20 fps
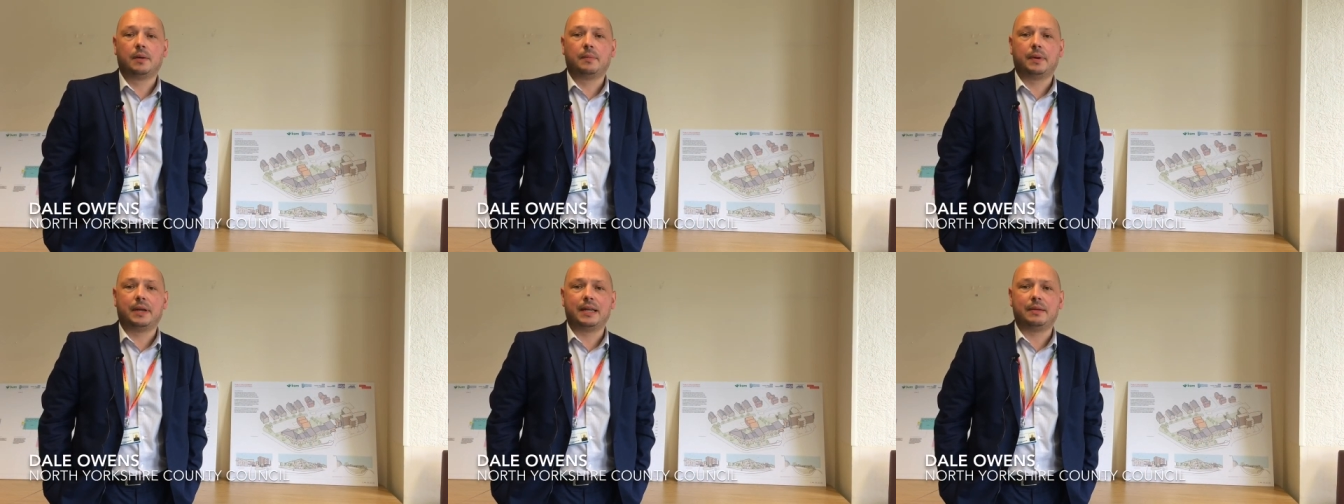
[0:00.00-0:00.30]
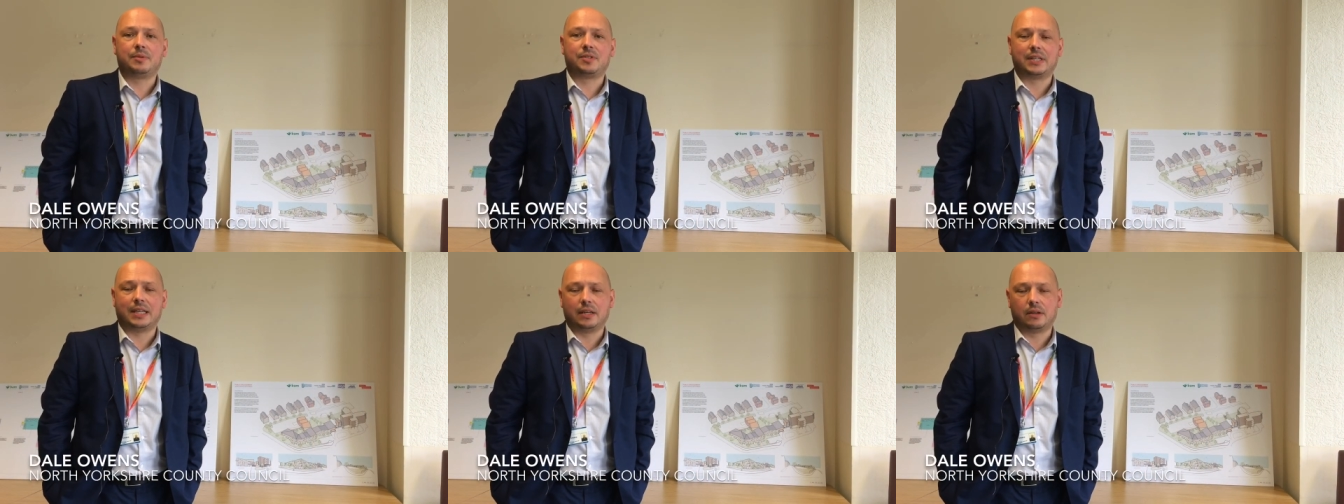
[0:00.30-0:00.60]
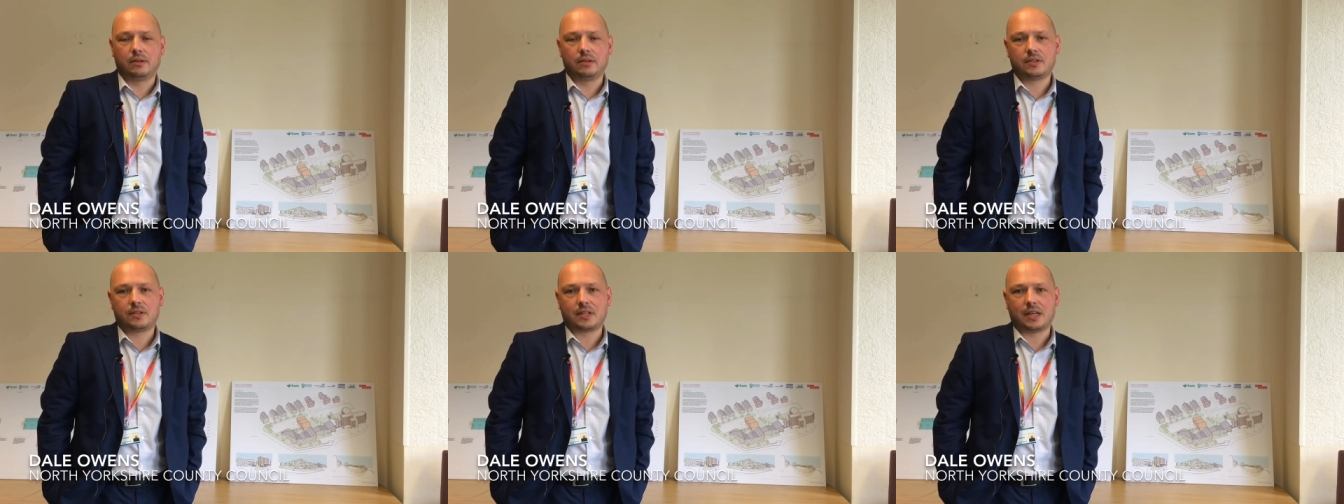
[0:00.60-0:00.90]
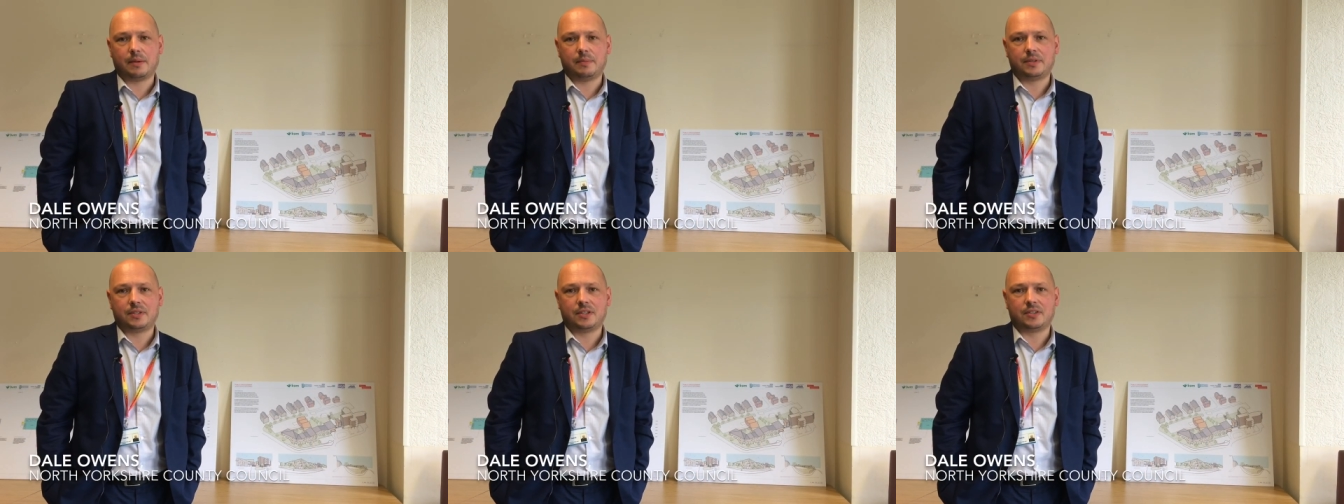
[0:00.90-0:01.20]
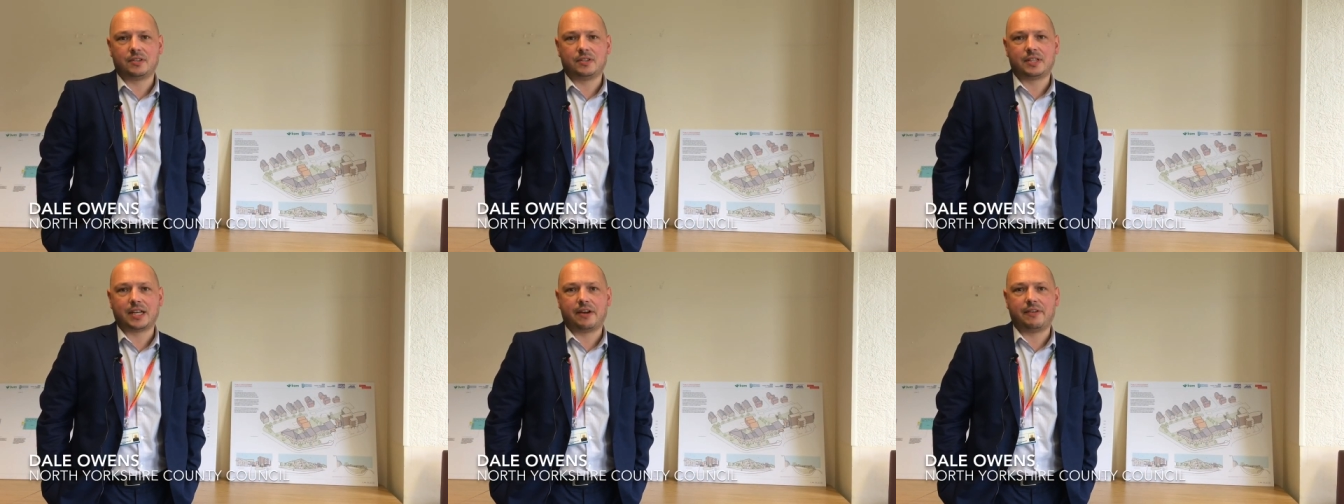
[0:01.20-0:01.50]
My name's Dale Owens, I'm
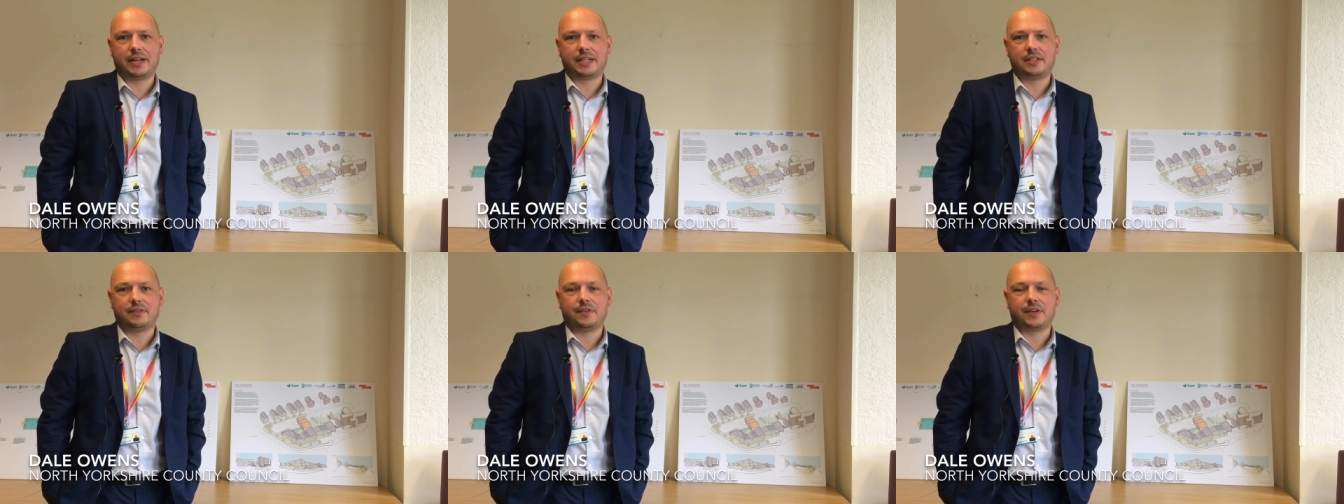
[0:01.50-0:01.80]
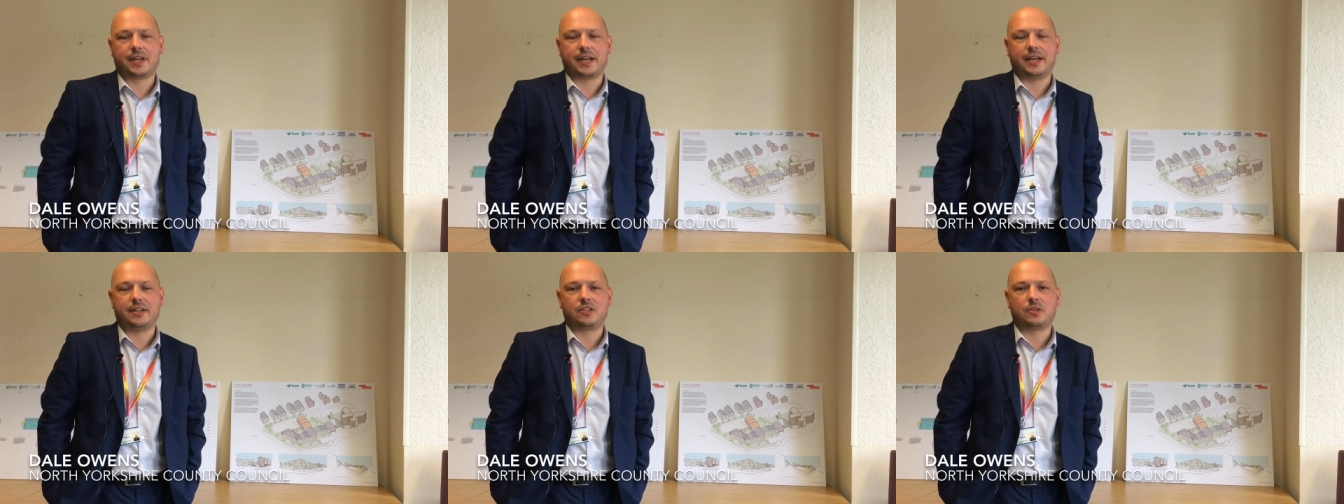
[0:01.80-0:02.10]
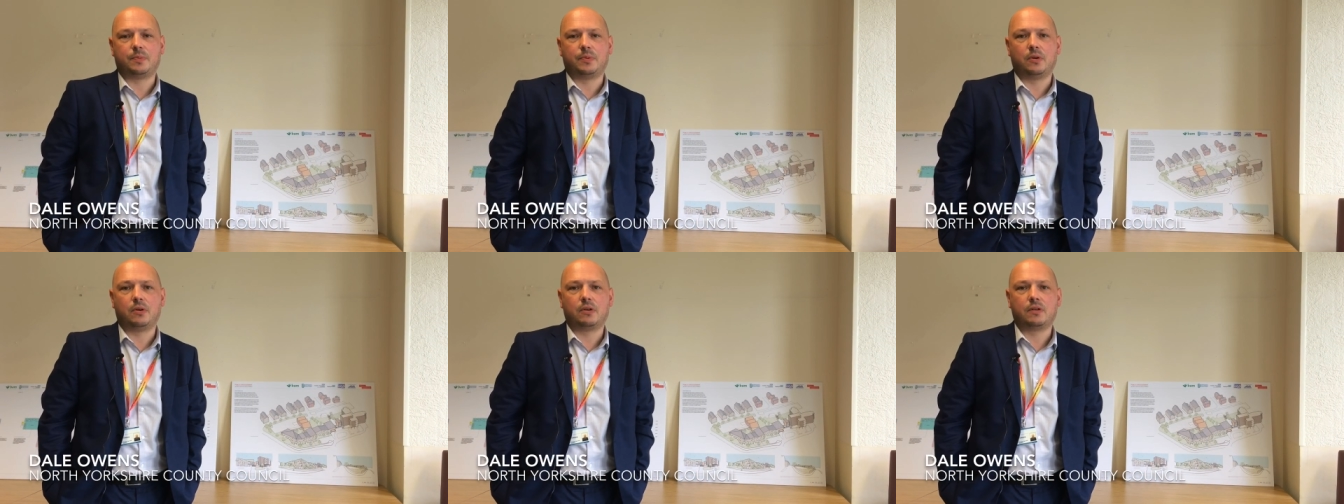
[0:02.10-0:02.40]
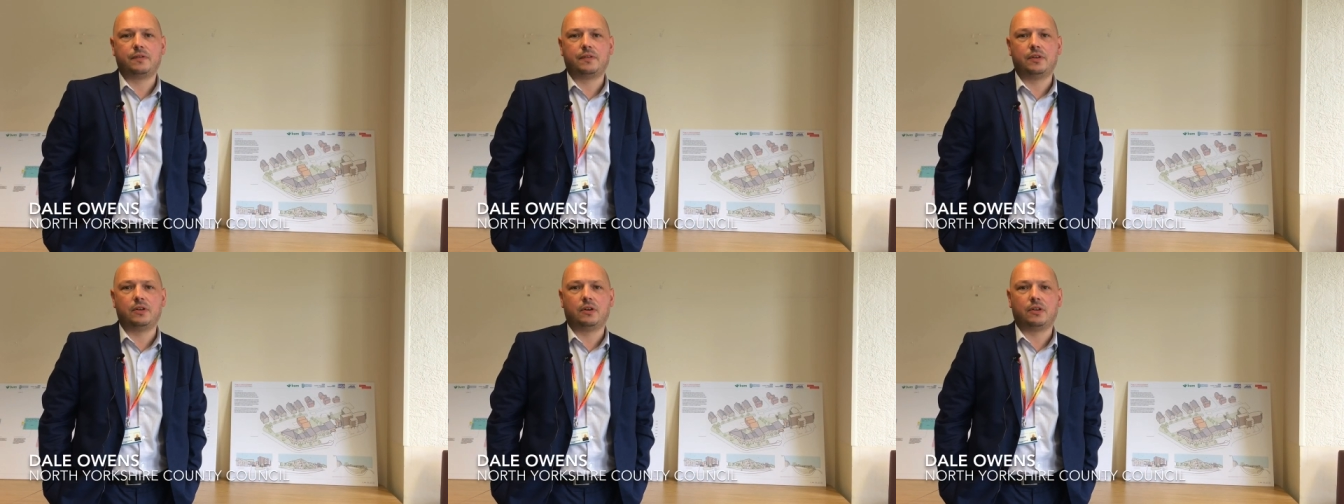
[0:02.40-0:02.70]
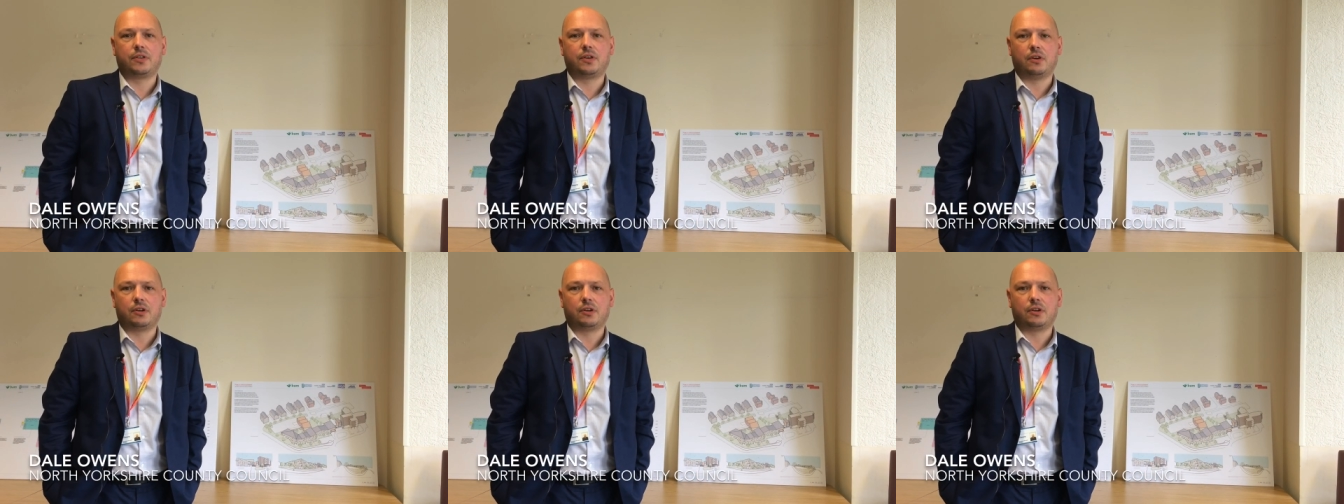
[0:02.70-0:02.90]
Assistant Director for Care and Support for North